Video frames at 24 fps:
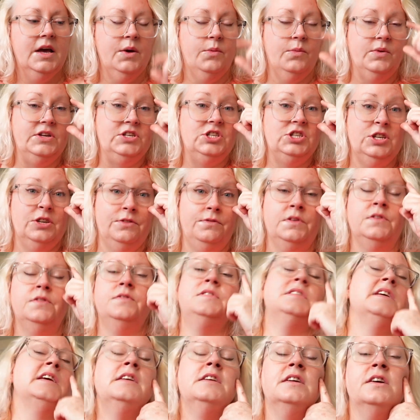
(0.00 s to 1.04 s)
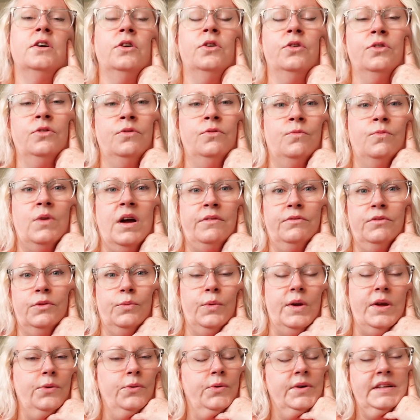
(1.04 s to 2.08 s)
which if you've seen it on
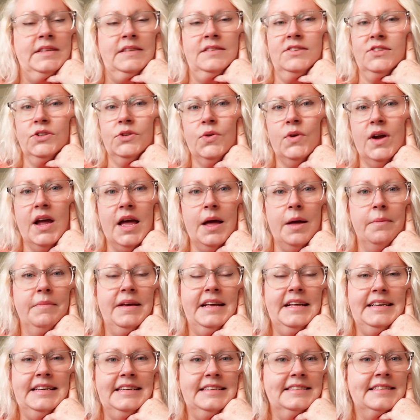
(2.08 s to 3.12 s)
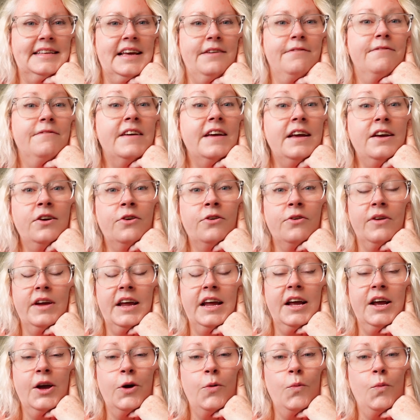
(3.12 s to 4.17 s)
Ravelry or Instagram, it is a
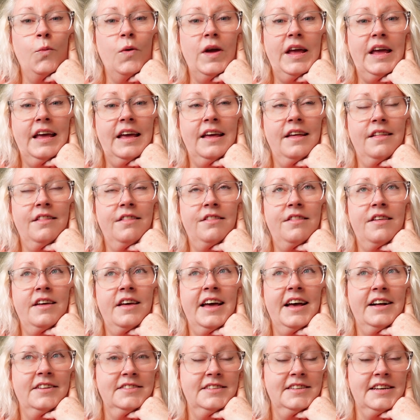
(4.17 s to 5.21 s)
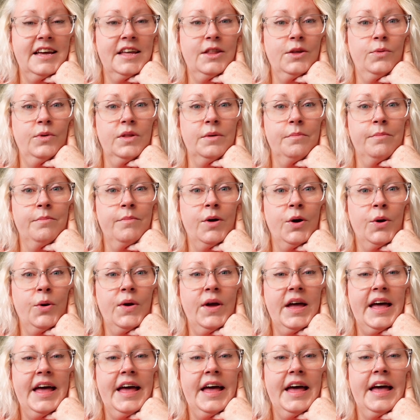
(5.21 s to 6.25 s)
fingering with held together with a
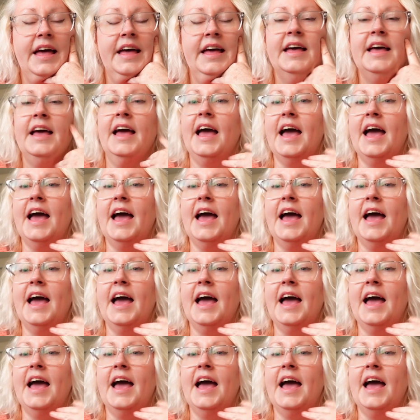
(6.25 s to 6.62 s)
mohair,